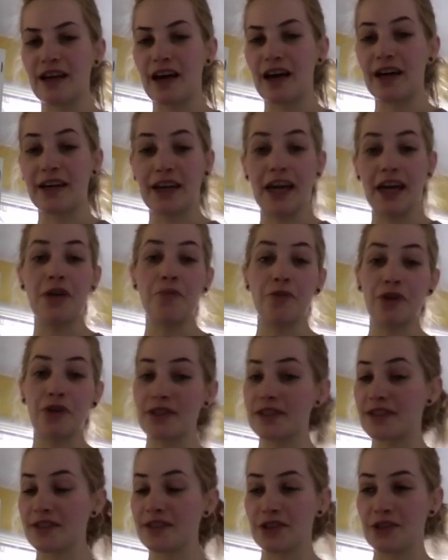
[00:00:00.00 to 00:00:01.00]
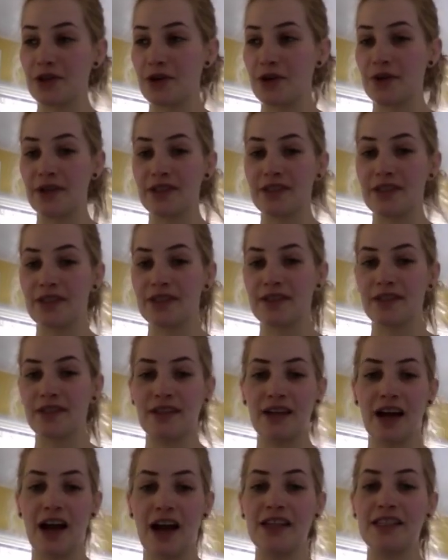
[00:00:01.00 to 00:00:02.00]
cameras. So it's an
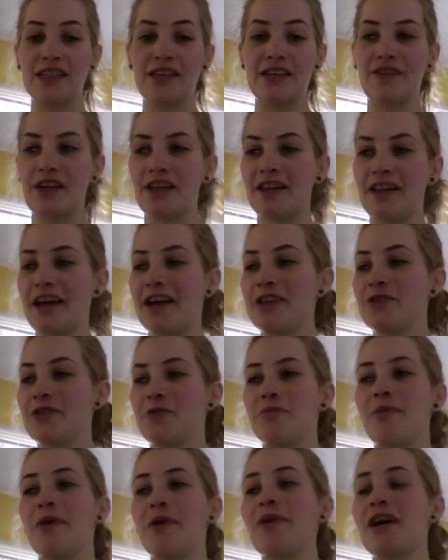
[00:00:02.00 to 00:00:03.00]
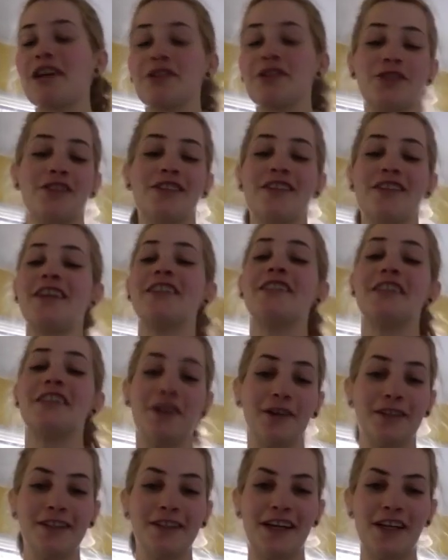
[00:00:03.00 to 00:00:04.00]
ITV classroom. I sit
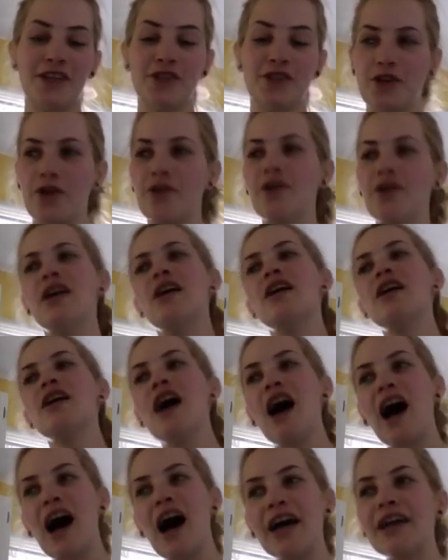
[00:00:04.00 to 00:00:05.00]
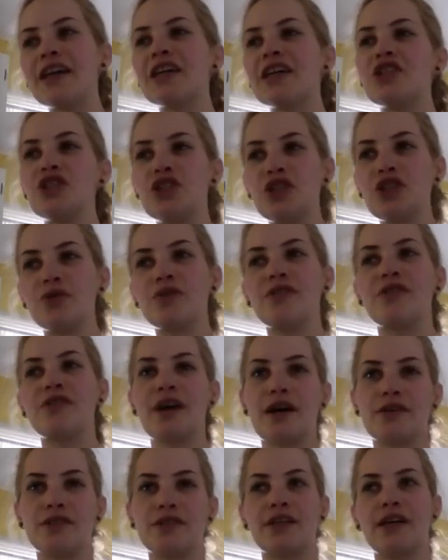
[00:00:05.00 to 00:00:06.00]
all day, so I can do
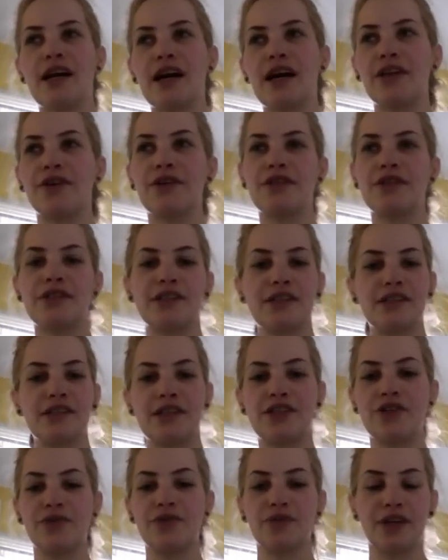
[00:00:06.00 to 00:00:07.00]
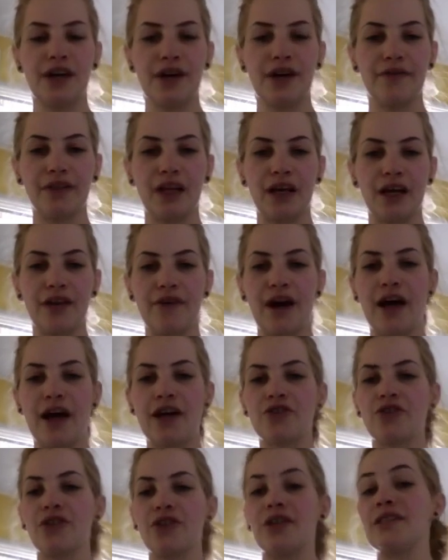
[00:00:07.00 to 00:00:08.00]
1,000 calories because I don't really have a lot of
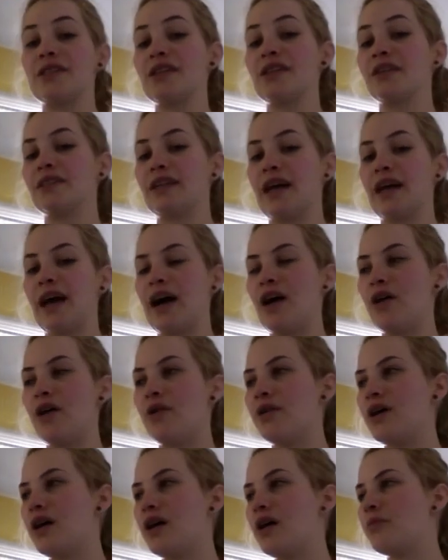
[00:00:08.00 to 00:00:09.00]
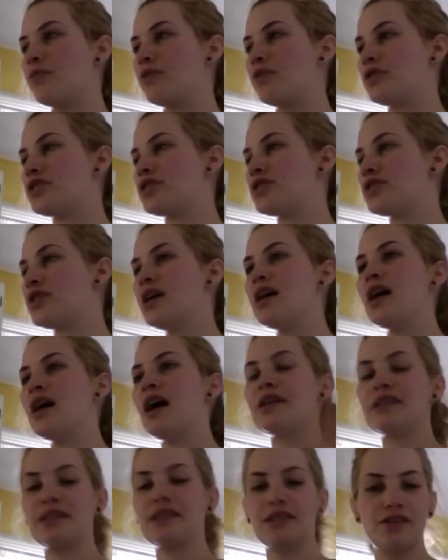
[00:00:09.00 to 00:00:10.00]
action until now, which
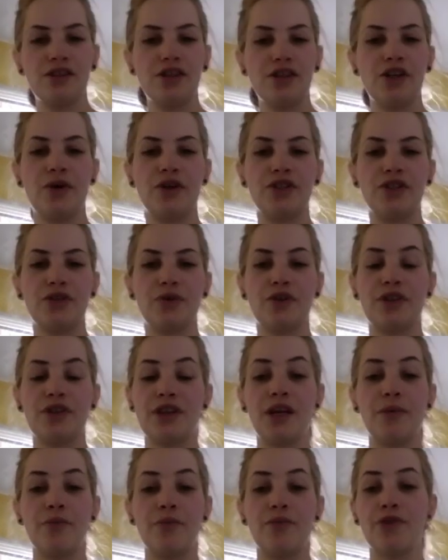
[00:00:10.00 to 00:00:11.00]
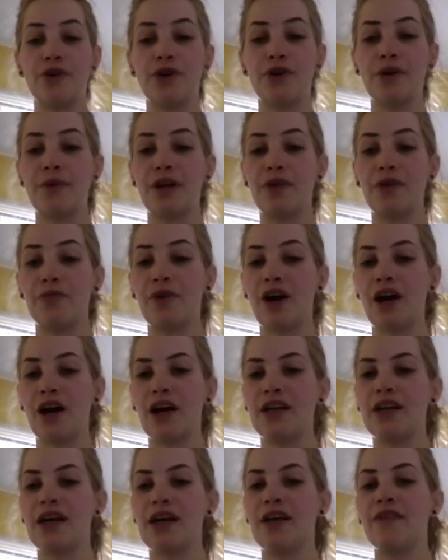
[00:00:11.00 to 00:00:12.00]
I do a 30-minute
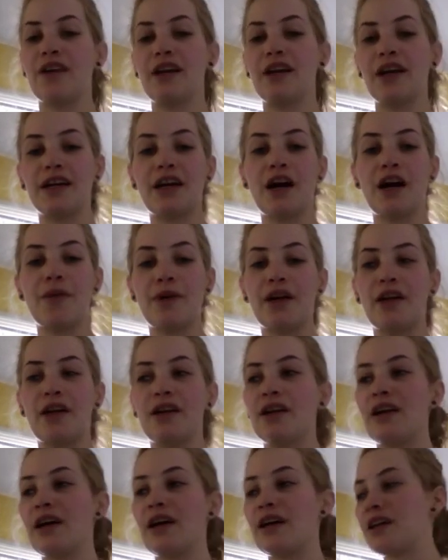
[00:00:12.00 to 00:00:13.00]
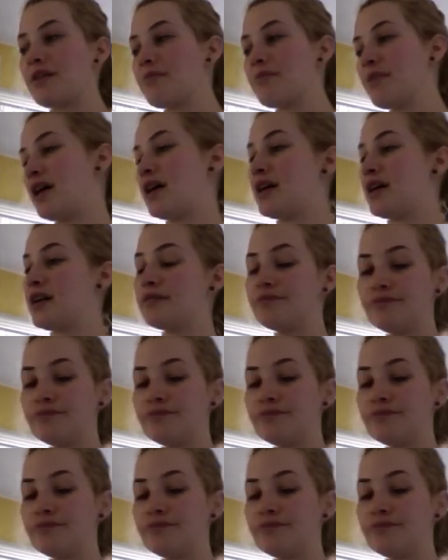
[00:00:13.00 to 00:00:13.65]
run, and then I come in and I get my